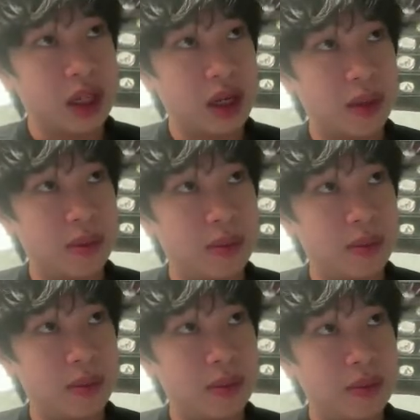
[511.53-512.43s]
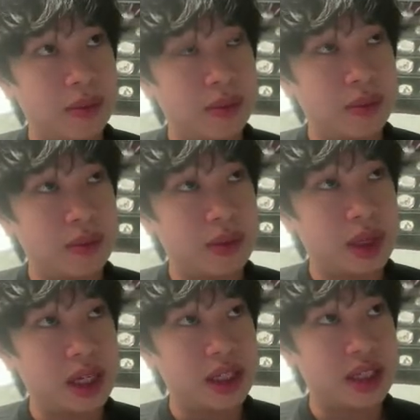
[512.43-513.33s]
um
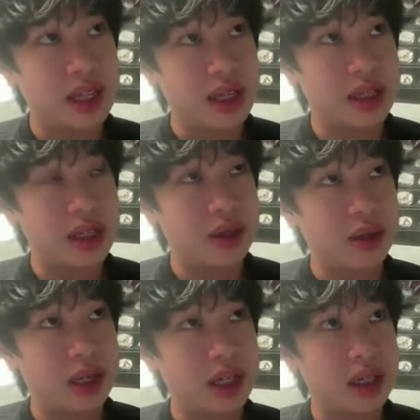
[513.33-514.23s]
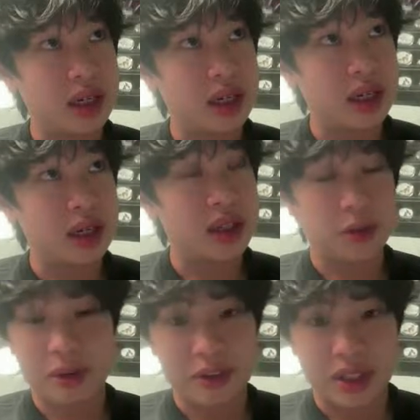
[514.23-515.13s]
extended or like a
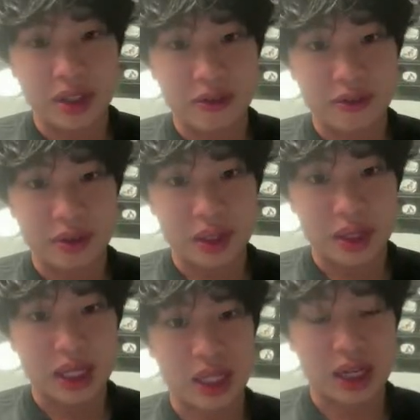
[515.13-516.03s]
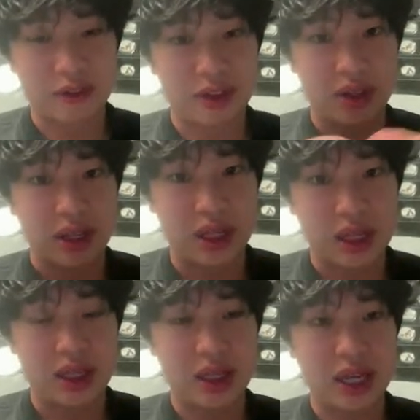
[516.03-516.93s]
derivative, like kind of a
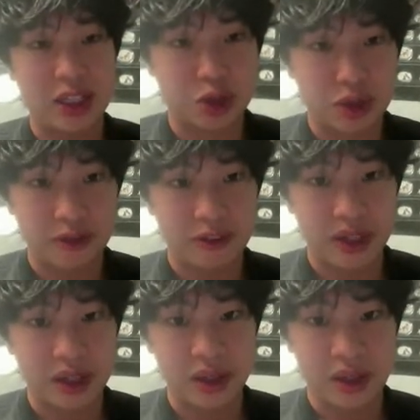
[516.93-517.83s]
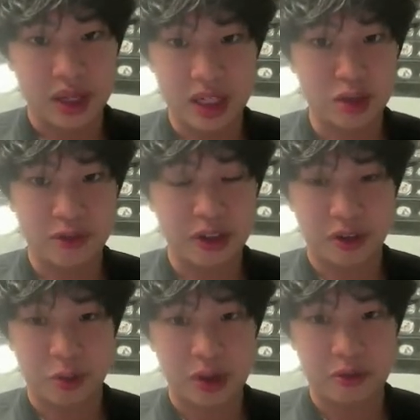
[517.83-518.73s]
extra thing
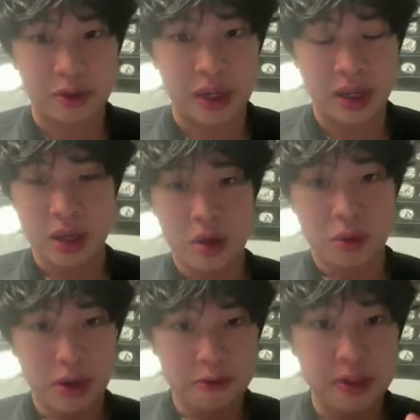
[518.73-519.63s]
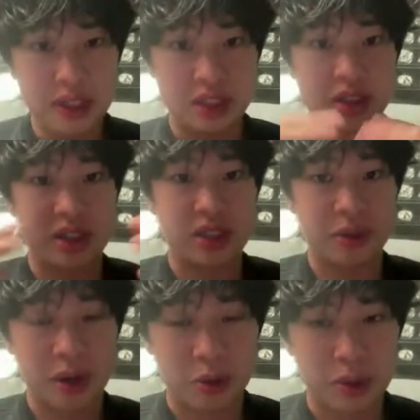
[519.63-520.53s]
of Web3. Web3 does not
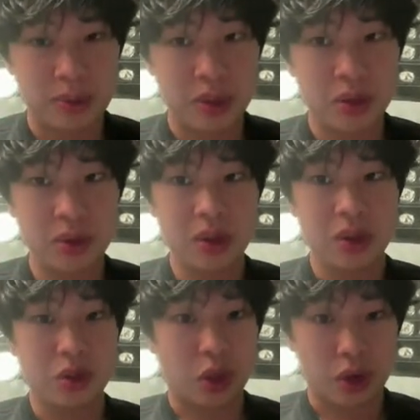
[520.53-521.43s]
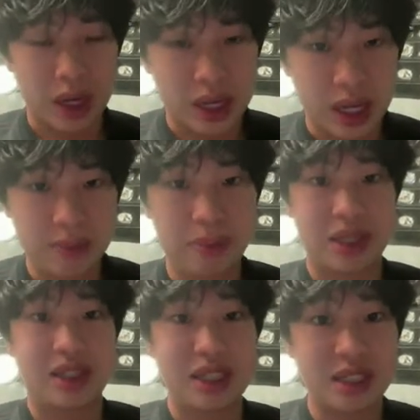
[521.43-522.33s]
surround crypto nor AI,
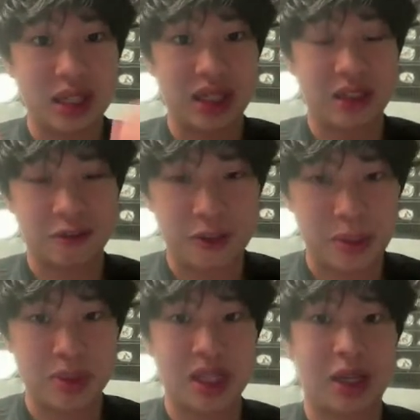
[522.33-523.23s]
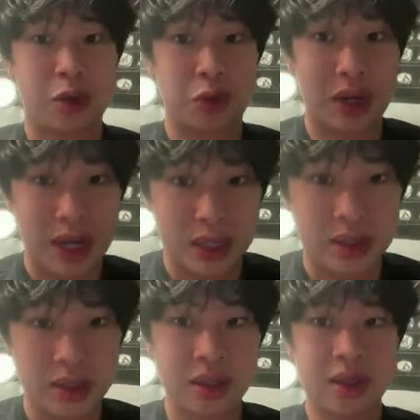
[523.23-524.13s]
but these are like the themes that
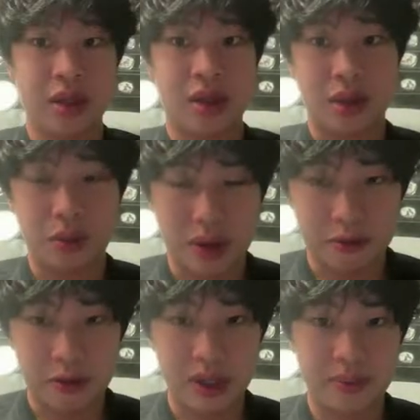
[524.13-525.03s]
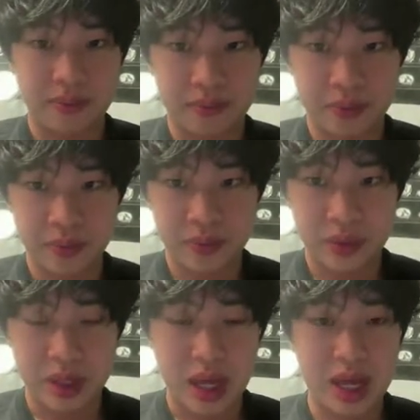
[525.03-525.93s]
create Web3
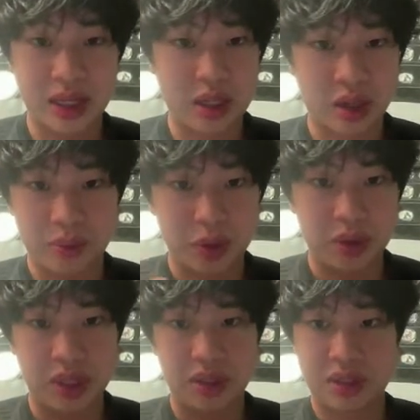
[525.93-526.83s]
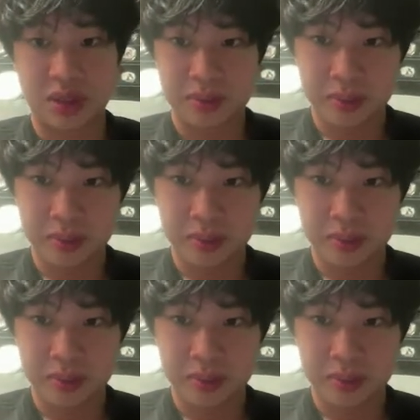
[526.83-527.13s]
and the components.